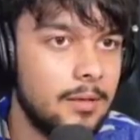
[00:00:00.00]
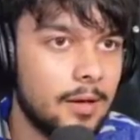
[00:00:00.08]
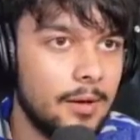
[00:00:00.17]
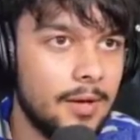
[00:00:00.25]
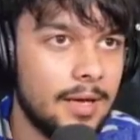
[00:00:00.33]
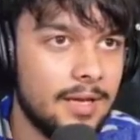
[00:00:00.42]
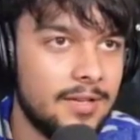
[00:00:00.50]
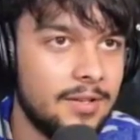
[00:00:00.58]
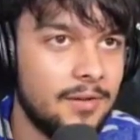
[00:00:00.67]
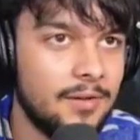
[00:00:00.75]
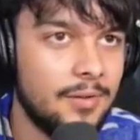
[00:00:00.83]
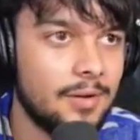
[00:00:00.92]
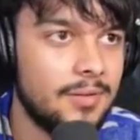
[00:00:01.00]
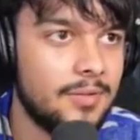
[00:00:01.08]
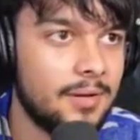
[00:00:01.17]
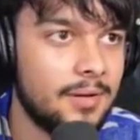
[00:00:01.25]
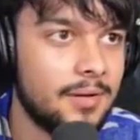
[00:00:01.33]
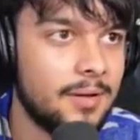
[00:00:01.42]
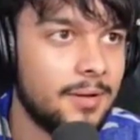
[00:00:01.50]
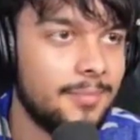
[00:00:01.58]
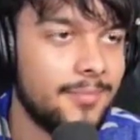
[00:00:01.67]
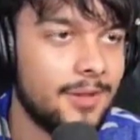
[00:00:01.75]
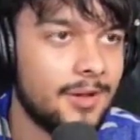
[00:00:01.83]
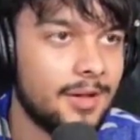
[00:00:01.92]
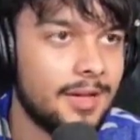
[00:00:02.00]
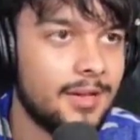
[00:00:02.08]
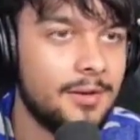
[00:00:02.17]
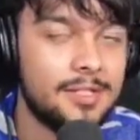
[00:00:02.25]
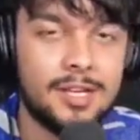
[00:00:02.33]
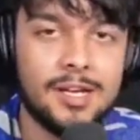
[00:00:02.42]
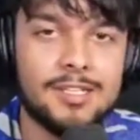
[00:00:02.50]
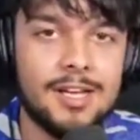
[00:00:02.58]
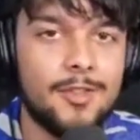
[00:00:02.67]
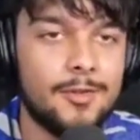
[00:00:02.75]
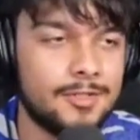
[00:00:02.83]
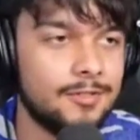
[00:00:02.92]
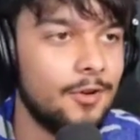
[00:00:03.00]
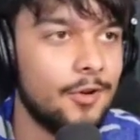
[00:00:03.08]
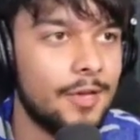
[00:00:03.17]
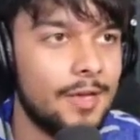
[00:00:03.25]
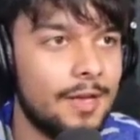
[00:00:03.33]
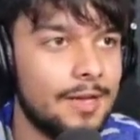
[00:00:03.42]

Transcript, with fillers: No, yeah, you don't do anything. Yeah. Okay. No, it's like Southwest Florida.